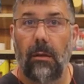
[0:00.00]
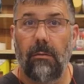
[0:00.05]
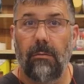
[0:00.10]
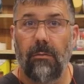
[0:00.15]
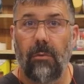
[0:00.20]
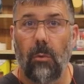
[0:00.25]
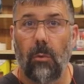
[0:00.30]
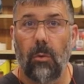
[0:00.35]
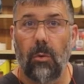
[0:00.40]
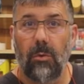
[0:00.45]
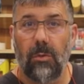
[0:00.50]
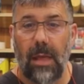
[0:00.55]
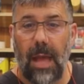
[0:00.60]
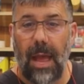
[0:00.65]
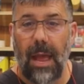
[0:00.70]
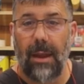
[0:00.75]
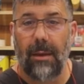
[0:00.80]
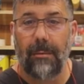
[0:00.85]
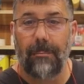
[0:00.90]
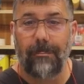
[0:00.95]
for
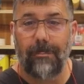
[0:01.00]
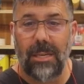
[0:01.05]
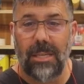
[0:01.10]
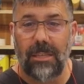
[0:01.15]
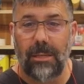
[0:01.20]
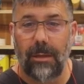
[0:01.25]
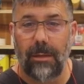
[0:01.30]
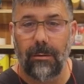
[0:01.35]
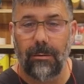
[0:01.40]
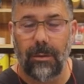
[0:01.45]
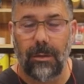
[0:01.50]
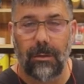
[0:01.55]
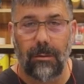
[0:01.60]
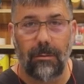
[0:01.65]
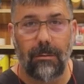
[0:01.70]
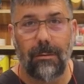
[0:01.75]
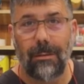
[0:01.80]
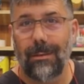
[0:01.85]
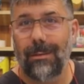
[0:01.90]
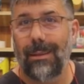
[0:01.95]
that
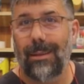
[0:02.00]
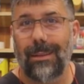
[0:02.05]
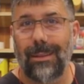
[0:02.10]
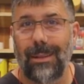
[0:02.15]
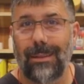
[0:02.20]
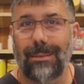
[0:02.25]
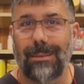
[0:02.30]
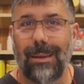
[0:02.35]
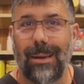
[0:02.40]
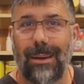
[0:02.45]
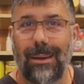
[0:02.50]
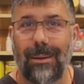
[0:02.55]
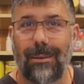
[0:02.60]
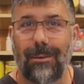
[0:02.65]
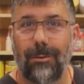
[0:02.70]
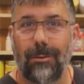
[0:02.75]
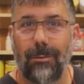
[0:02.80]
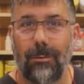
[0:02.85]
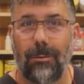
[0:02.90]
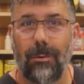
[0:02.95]
material. I think that's kind of
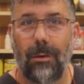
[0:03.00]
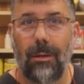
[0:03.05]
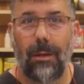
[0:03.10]
cool.